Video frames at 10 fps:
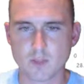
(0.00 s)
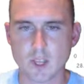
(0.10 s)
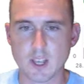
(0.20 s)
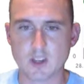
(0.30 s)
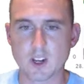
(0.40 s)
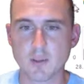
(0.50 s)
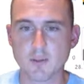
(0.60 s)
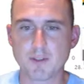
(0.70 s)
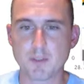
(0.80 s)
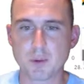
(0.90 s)
It's gone up
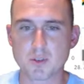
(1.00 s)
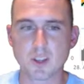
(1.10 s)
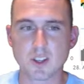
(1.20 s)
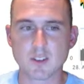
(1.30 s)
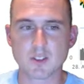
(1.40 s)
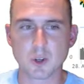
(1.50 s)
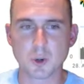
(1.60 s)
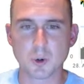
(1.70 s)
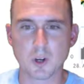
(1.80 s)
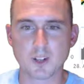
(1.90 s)
50%.
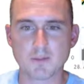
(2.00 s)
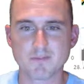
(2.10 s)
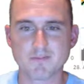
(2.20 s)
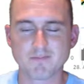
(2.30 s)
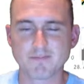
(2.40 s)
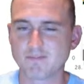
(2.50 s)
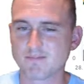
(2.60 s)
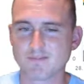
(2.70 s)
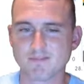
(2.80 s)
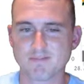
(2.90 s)
So
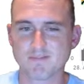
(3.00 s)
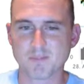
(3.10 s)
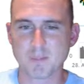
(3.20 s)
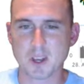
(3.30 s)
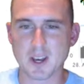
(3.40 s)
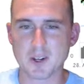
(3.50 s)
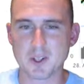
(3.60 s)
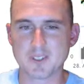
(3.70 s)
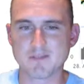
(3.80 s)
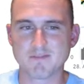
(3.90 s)
I don't
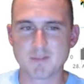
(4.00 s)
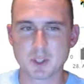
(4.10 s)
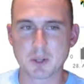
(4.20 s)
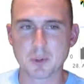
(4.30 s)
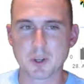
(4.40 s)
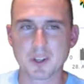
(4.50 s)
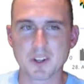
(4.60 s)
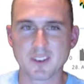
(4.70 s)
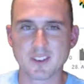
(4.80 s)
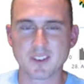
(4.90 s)
know. It's looking pretty
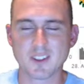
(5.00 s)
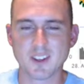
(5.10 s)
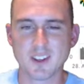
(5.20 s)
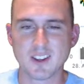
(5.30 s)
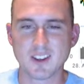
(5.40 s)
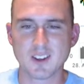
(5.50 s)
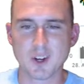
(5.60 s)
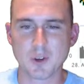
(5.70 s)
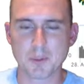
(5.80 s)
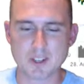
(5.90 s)
good
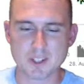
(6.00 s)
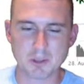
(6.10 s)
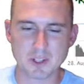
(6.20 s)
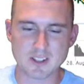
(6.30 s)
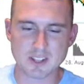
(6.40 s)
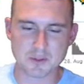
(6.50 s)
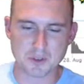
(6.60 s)
over the past couple of days, that's for